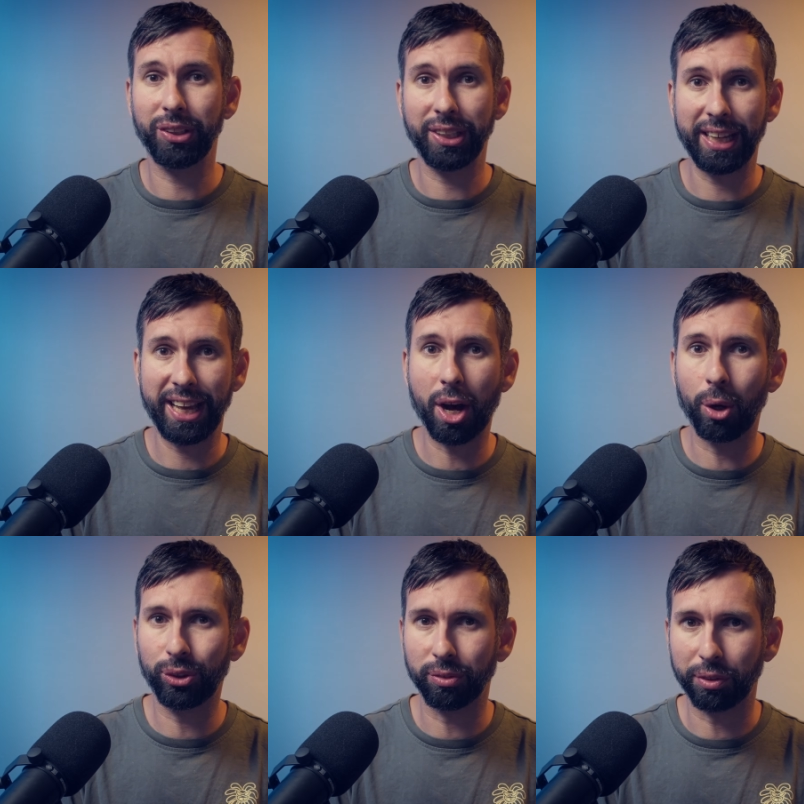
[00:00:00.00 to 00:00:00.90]
the
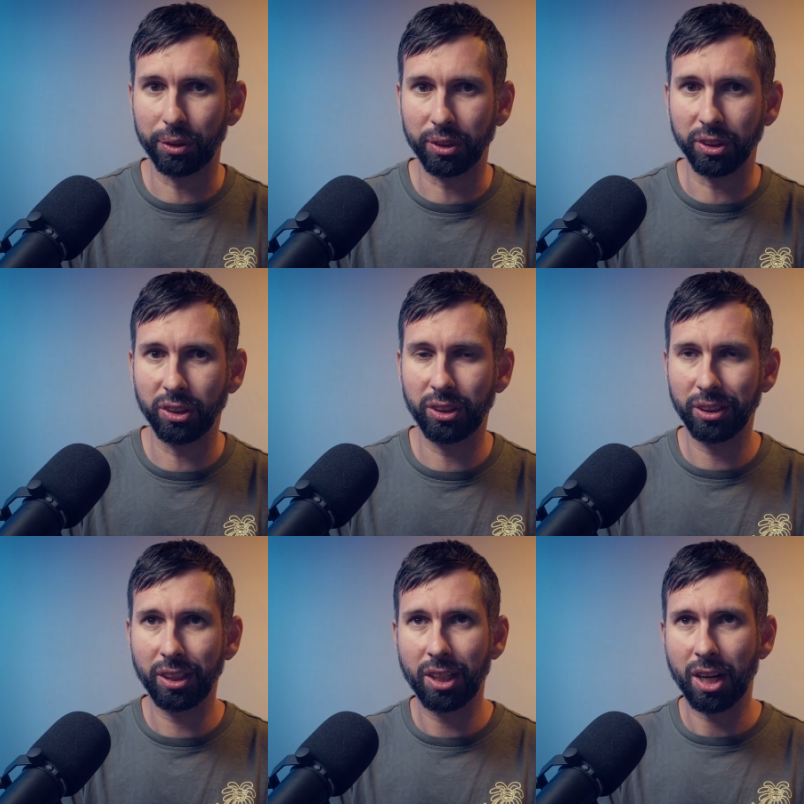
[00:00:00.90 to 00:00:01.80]
autofocus
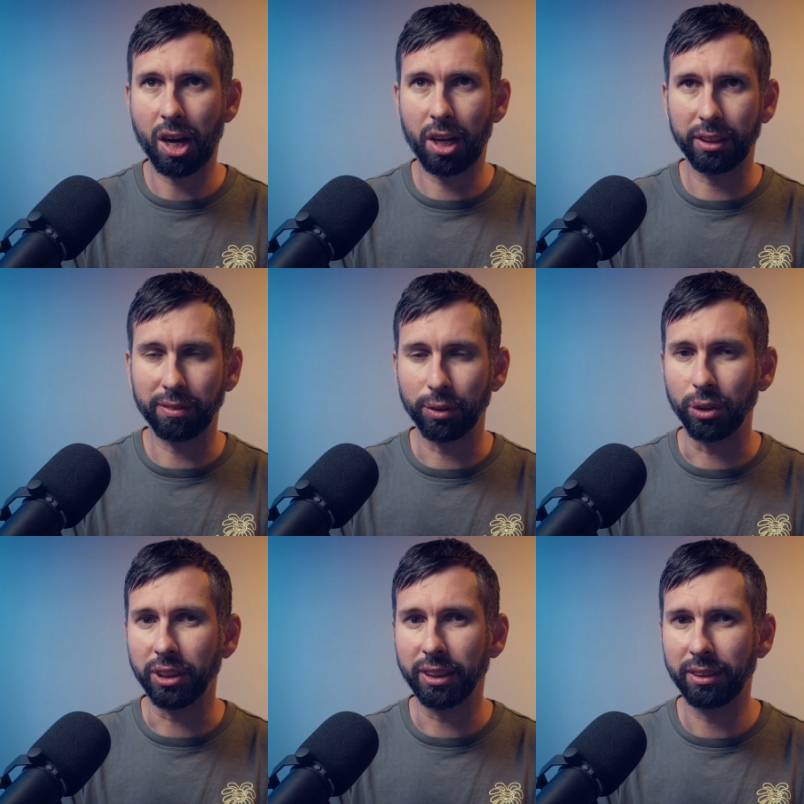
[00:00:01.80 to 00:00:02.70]
on the
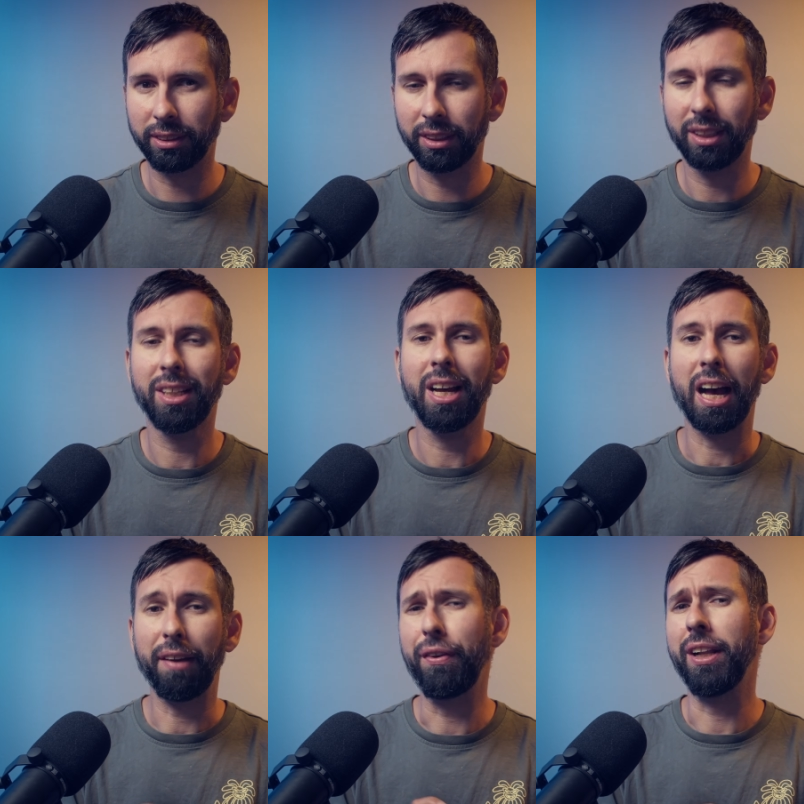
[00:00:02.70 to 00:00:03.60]
Fuji.
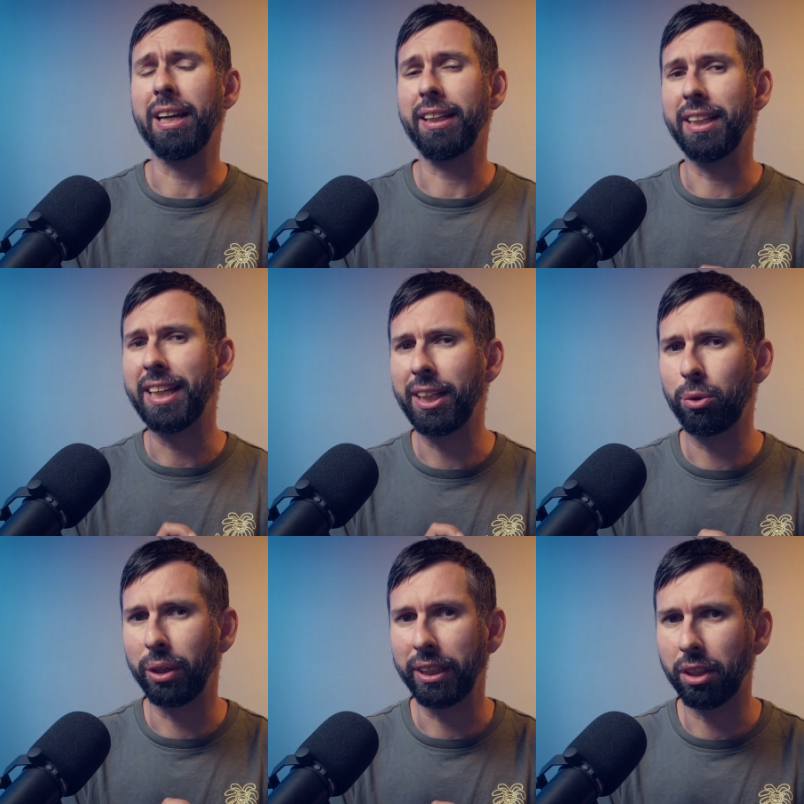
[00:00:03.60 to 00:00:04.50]
I feel like the hit
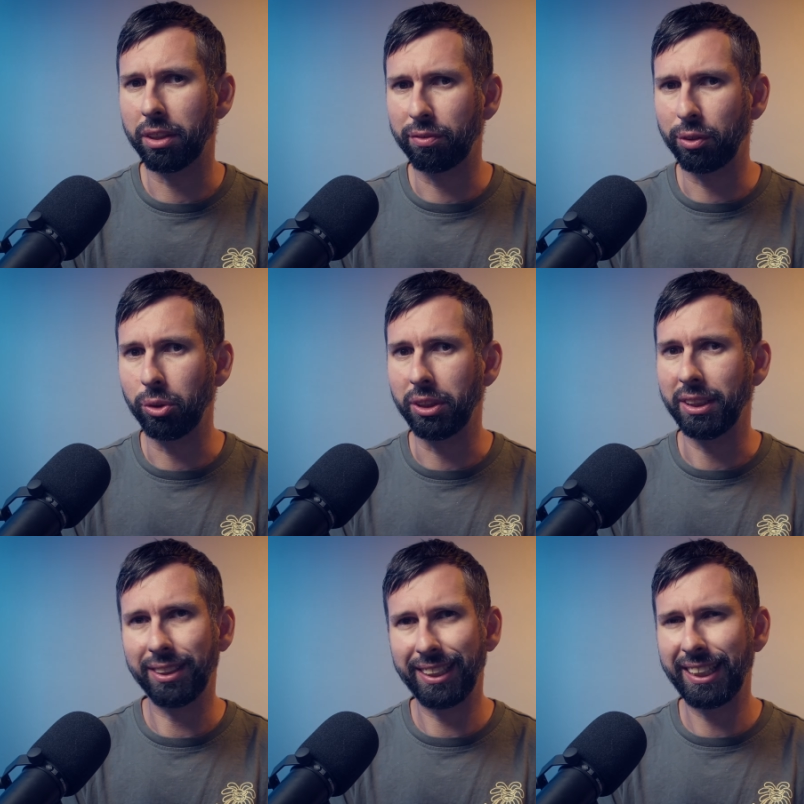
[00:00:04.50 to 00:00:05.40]
rate on the
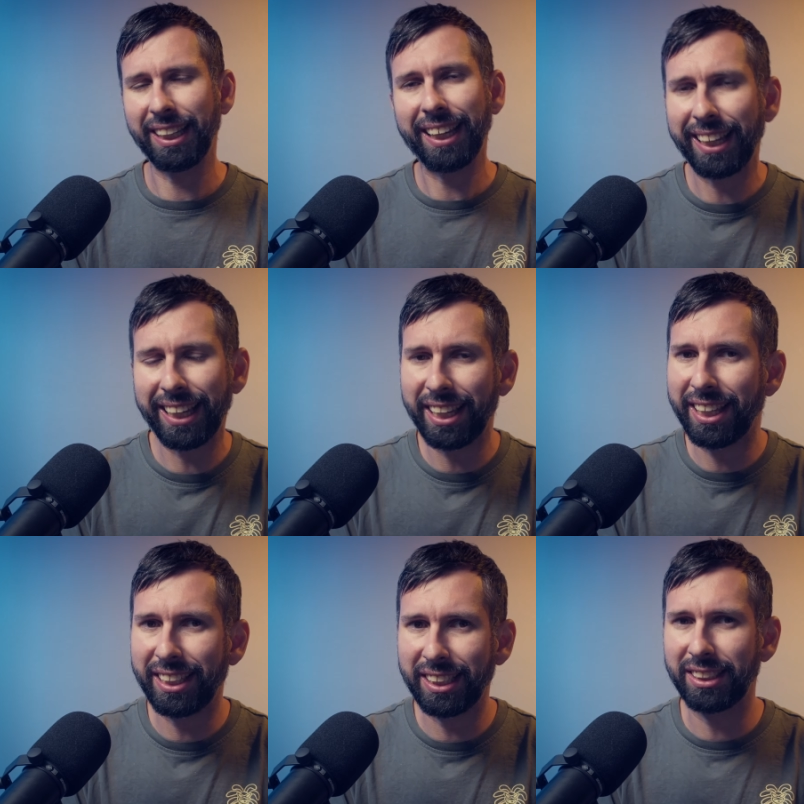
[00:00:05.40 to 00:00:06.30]
Fuji
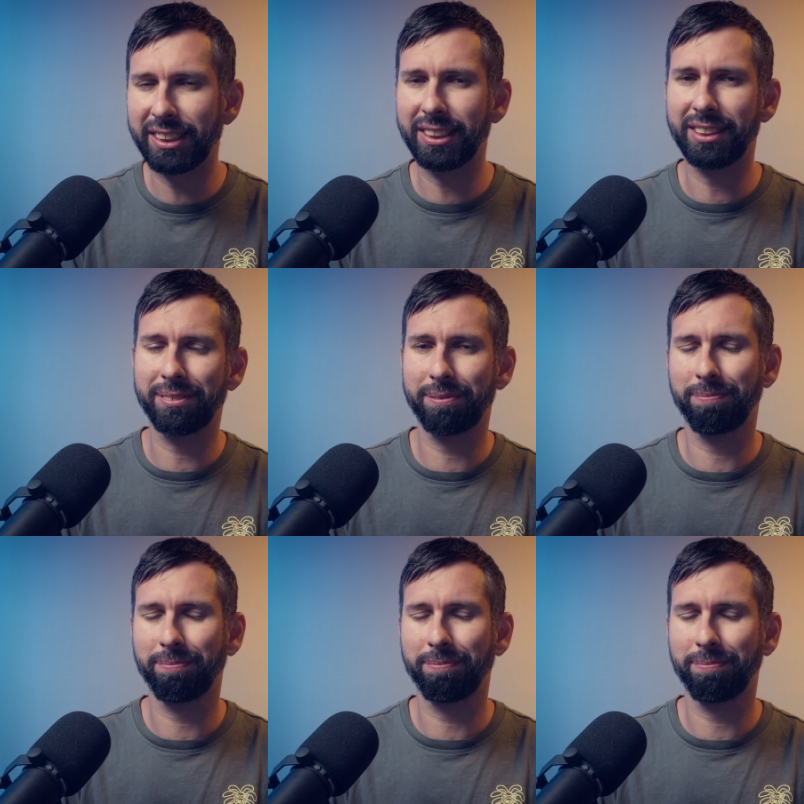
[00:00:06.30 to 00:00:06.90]
is